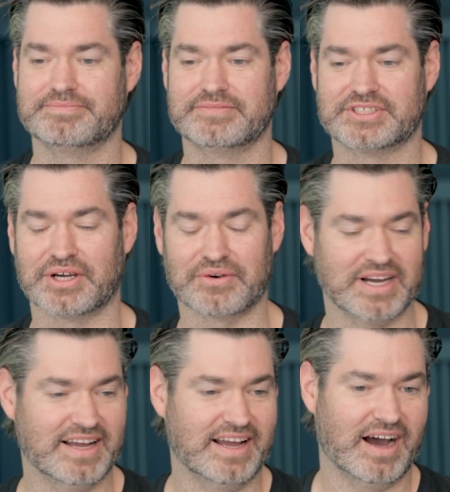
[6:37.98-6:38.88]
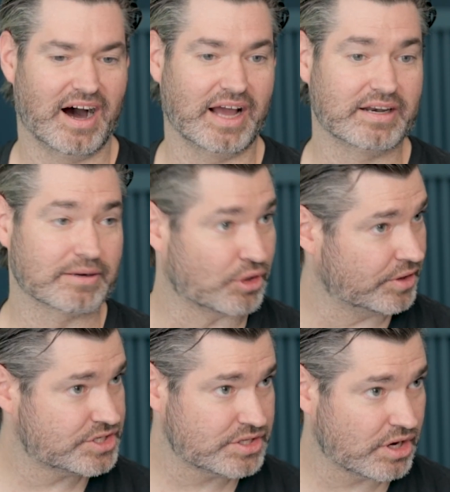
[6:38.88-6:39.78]
So I ended up
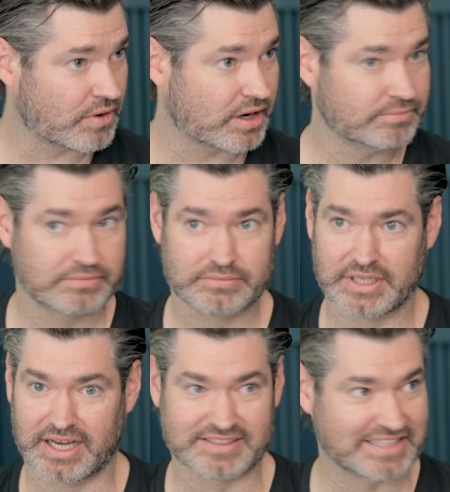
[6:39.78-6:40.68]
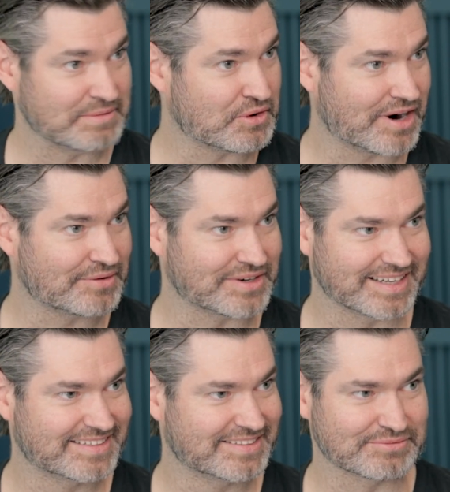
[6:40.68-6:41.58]
going into the OR, same OR where
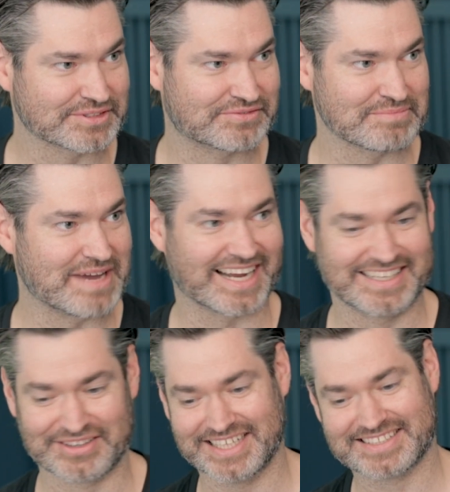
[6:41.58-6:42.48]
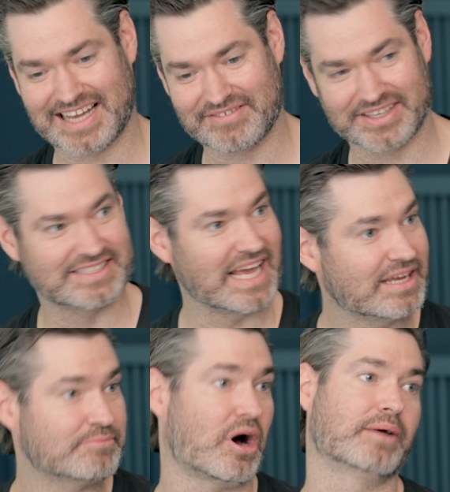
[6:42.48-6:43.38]
I was from back in grade 7, and
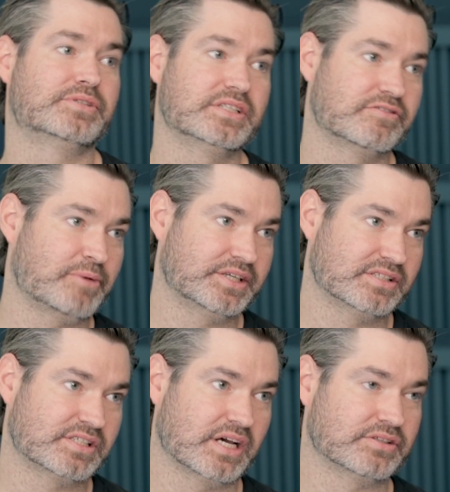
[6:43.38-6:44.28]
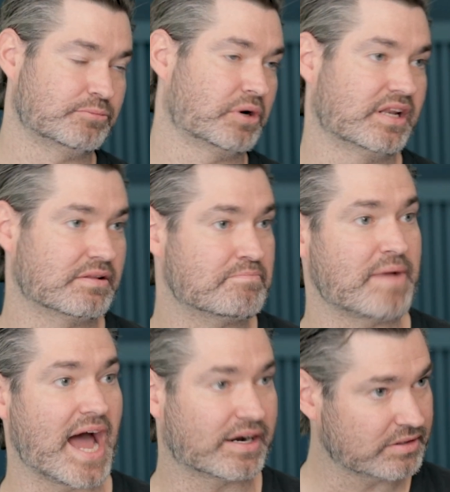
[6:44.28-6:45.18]
taking biopsies of patient cells and bringing them
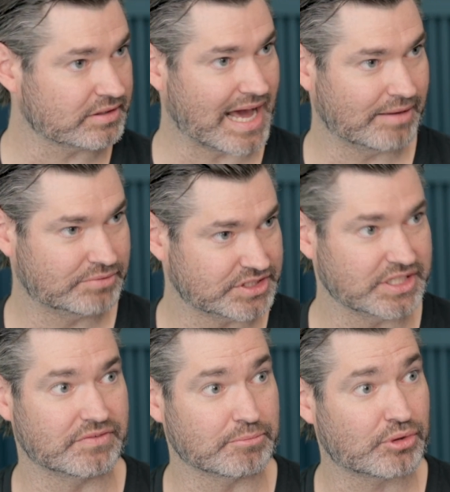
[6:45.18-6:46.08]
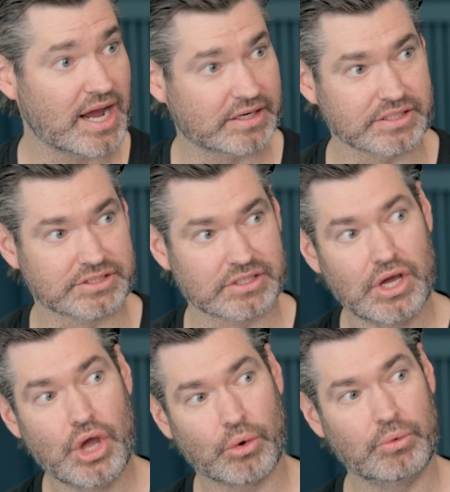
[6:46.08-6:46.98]
back to the lab to see if in practice
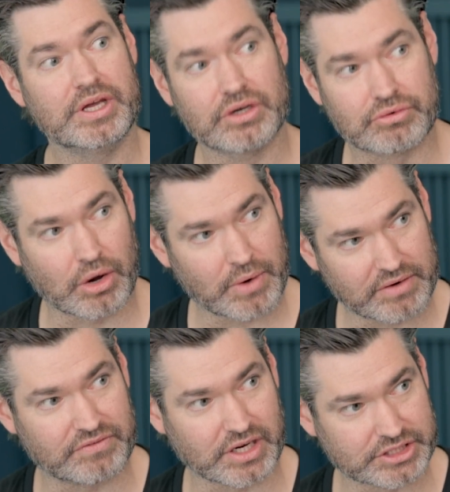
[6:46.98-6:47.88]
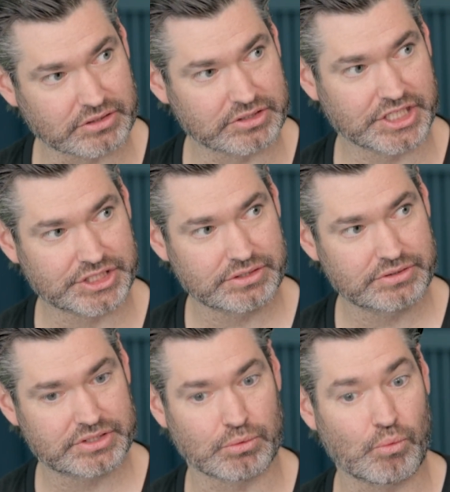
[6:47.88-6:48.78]
we could grow out functional
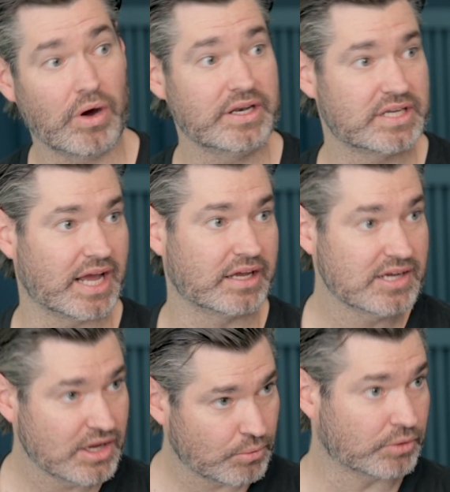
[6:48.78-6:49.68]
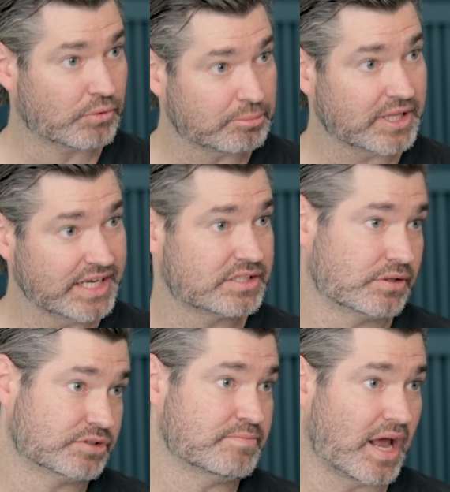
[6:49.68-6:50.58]
tissues that one day would replace
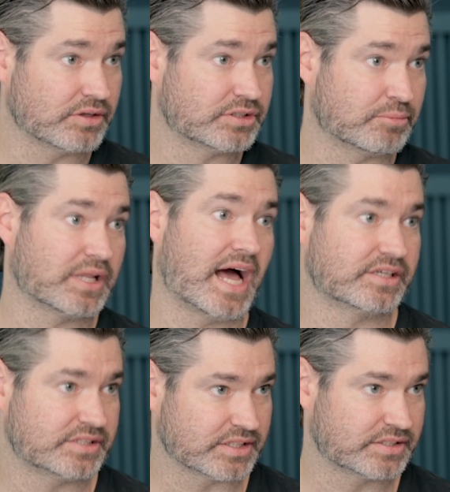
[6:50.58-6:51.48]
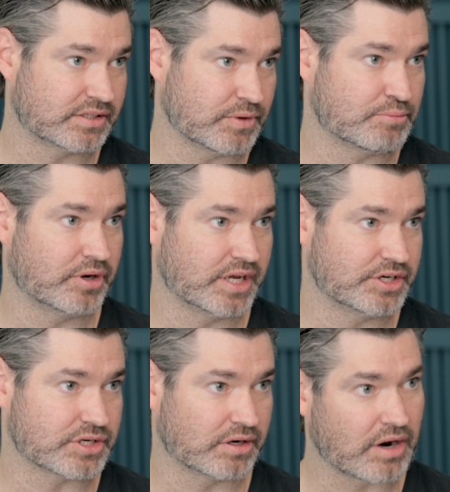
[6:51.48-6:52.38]
those metals and plastics that we put in
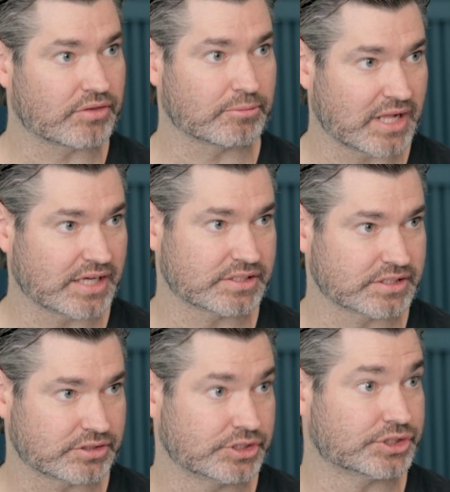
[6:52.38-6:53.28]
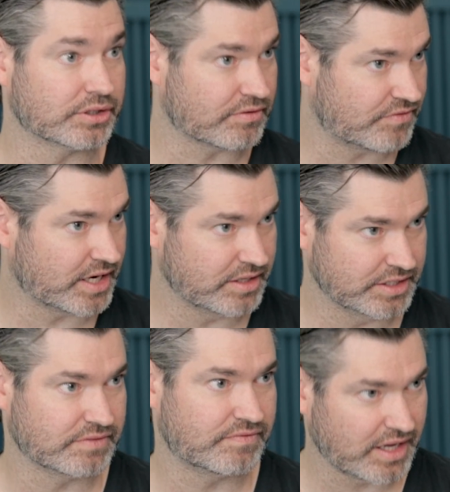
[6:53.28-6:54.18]
during arthroplastic surgery or fake
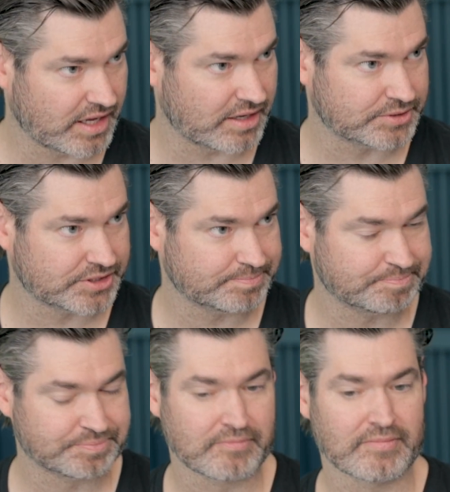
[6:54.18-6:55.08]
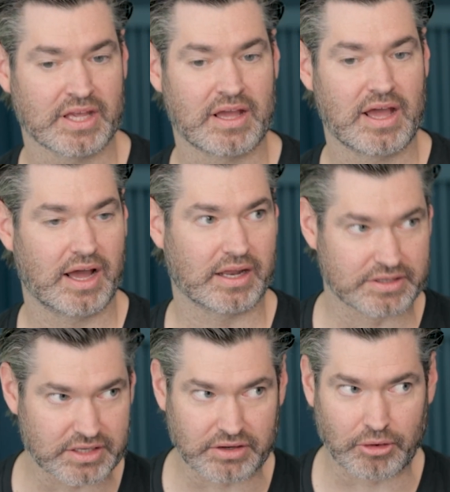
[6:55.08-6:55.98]
knees and fake hips. And it
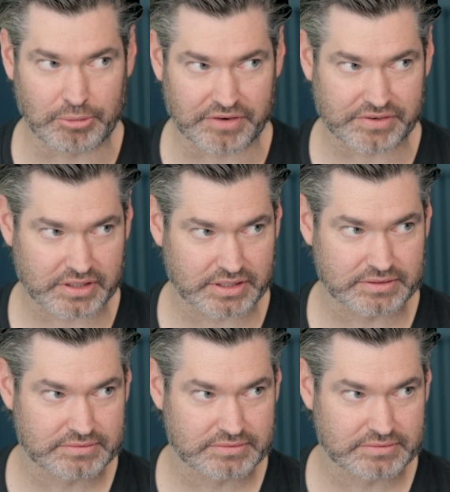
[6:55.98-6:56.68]
didn't go perfectly.